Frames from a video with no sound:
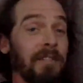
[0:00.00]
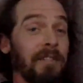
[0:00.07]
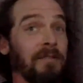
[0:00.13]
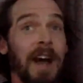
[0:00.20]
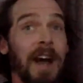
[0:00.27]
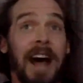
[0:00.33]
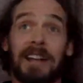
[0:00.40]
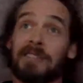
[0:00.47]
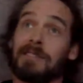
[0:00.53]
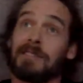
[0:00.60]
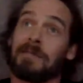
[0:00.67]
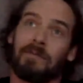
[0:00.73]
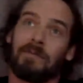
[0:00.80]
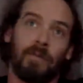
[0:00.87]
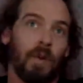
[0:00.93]
fast,
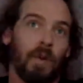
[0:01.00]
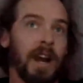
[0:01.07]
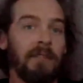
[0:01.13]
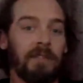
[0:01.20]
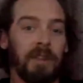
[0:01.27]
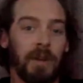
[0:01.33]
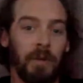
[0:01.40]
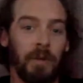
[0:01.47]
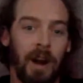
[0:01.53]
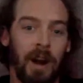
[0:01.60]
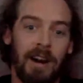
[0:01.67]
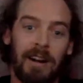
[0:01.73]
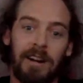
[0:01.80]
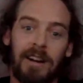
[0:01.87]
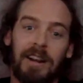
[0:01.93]
whatever you are.